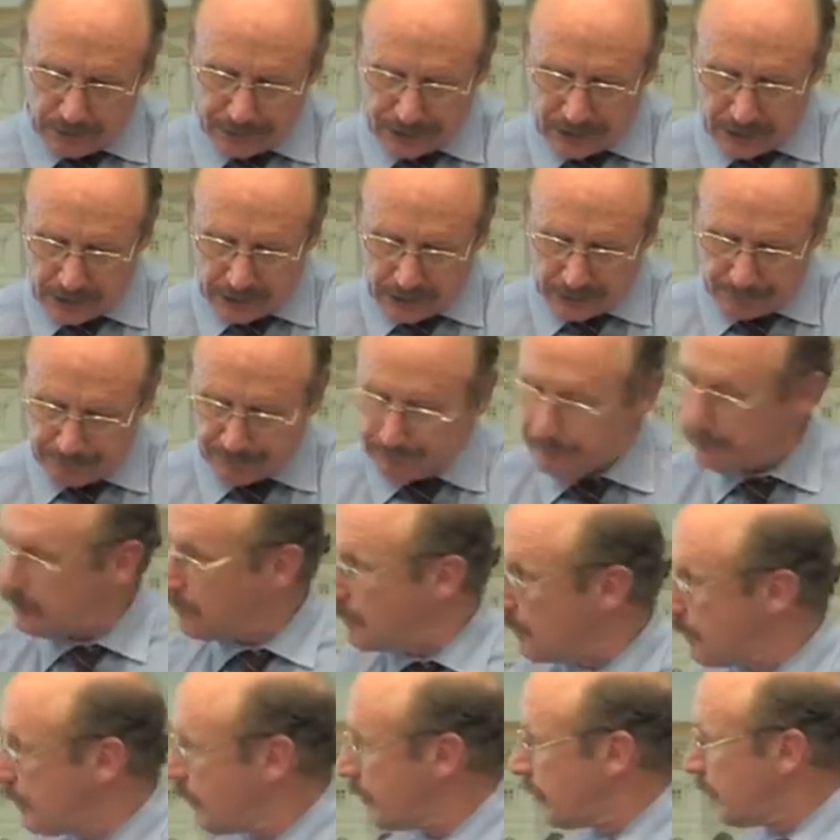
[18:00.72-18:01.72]
and this sort of
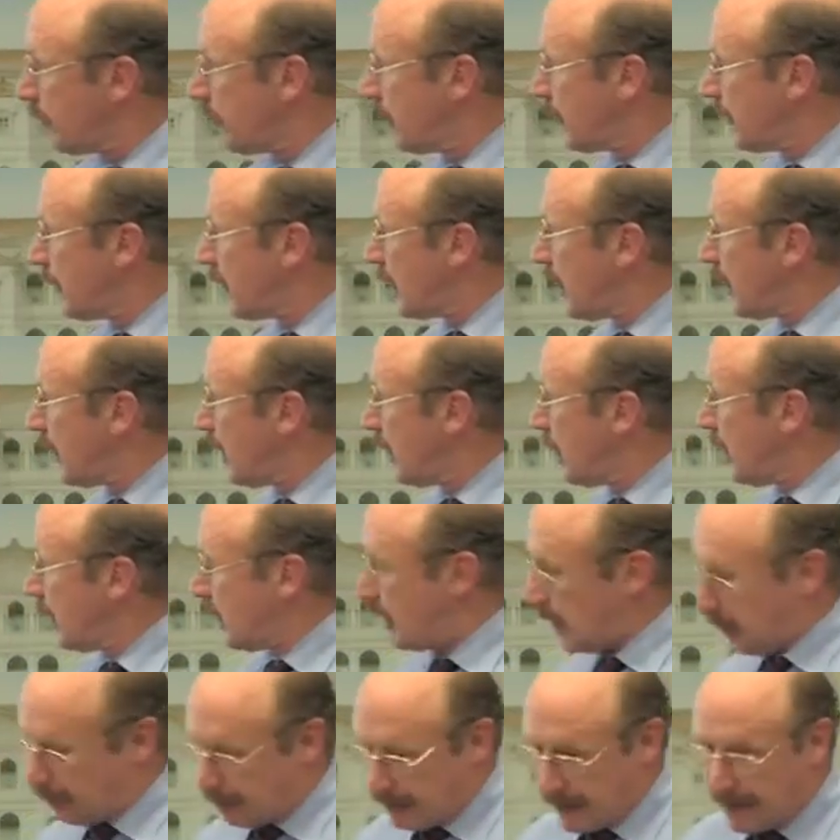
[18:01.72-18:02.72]
thing.
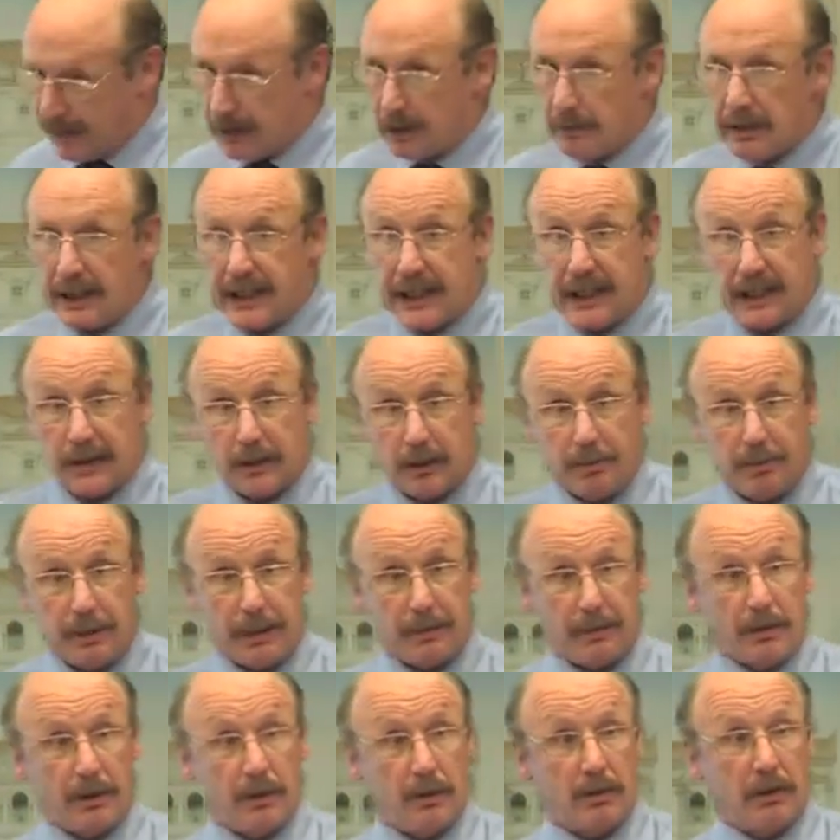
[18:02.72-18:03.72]
A
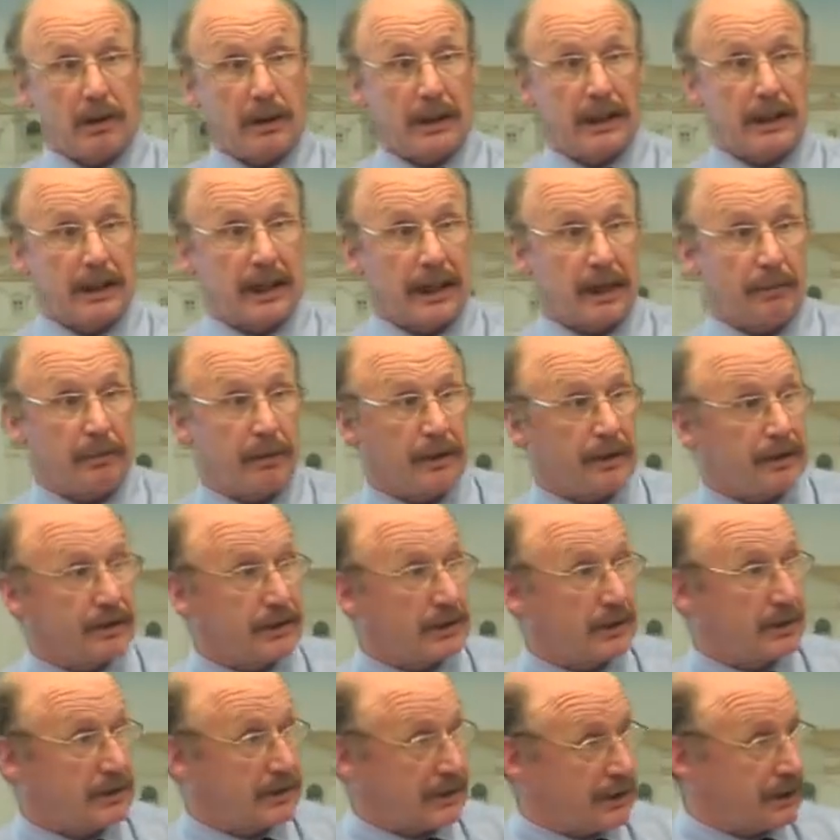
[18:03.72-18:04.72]
paramedic, the people who work
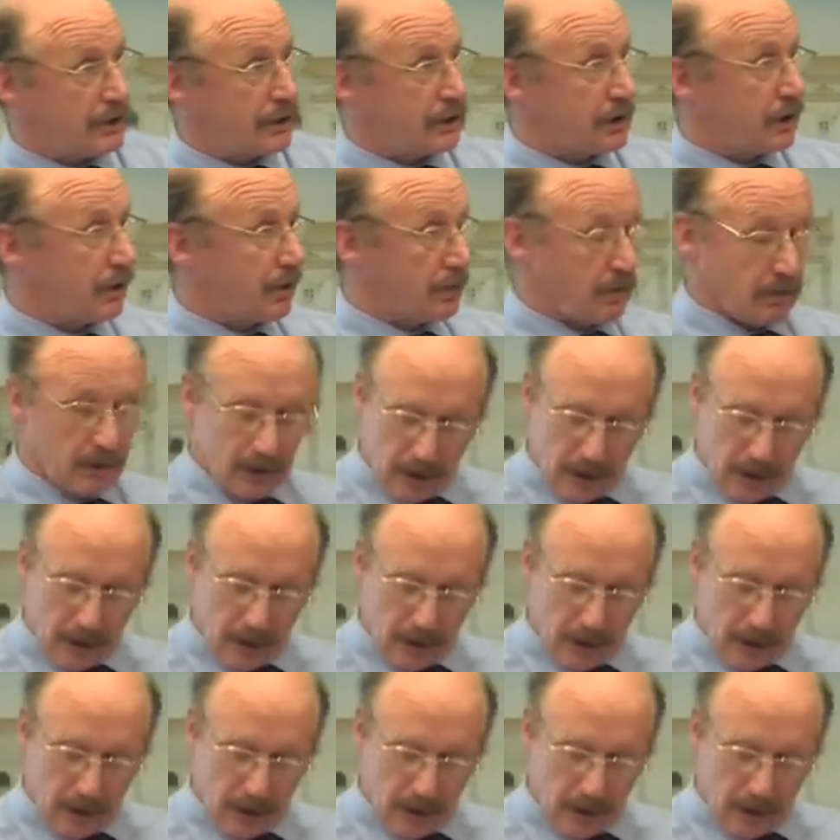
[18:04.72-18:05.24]
in the ambulances,